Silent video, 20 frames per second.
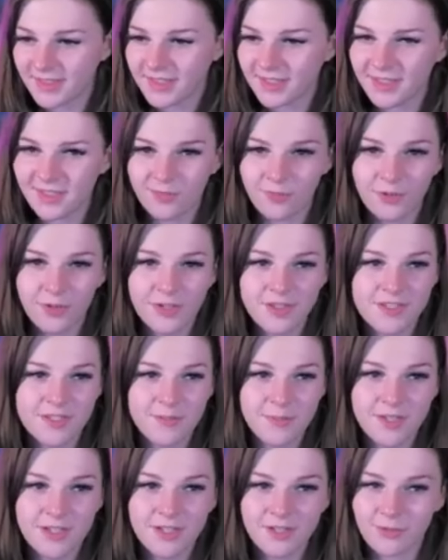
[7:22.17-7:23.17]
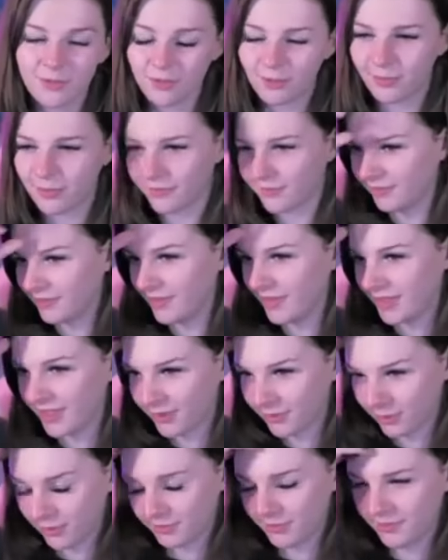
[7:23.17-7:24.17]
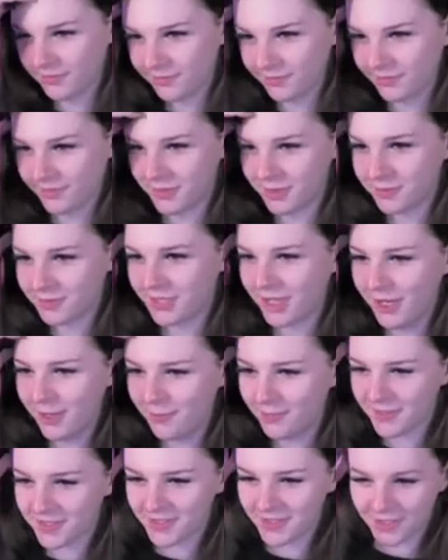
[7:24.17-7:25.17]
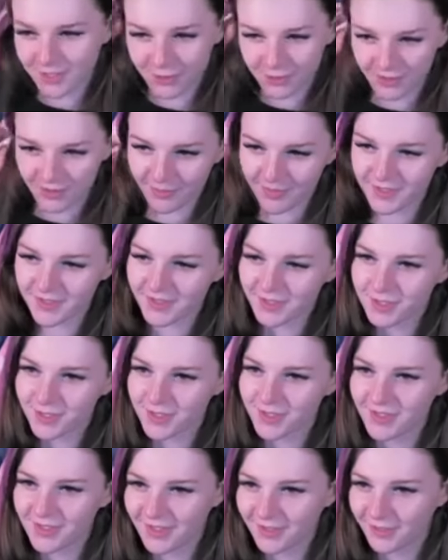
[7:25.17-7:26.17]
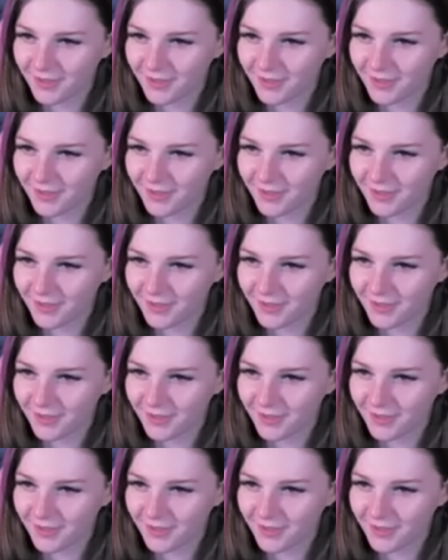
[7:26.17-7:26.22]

You've run into me a group of a group of YouTubers and streamers that just